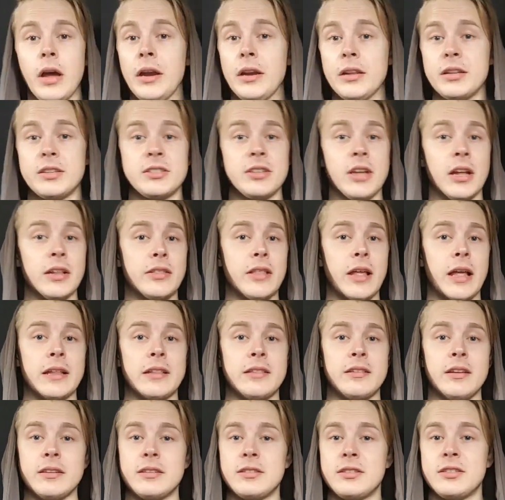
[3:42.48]
it's not
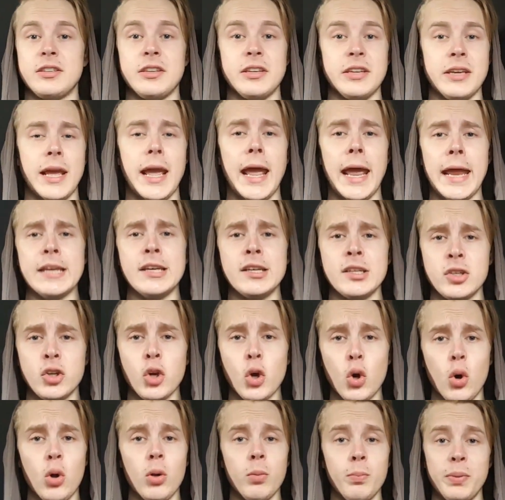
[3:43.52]
that it's the
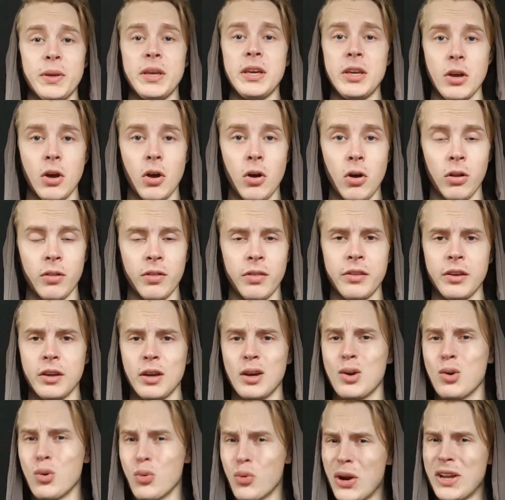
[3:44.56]
end-all be-all, the
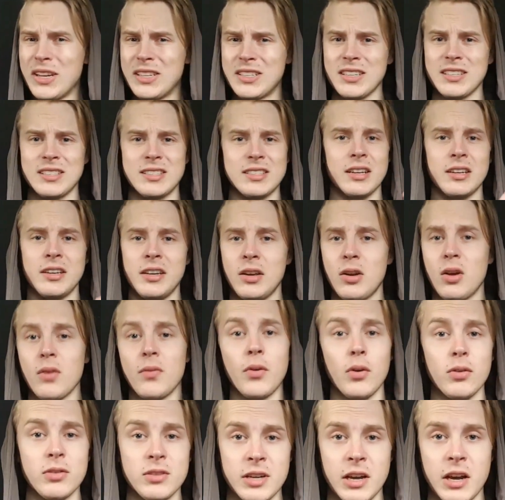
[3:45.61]
greatest technique of
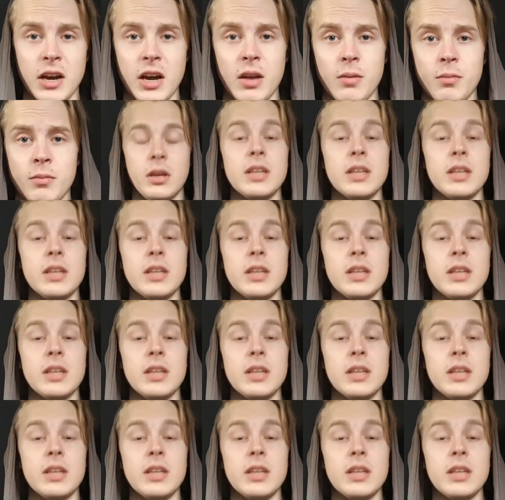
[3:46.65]
all time.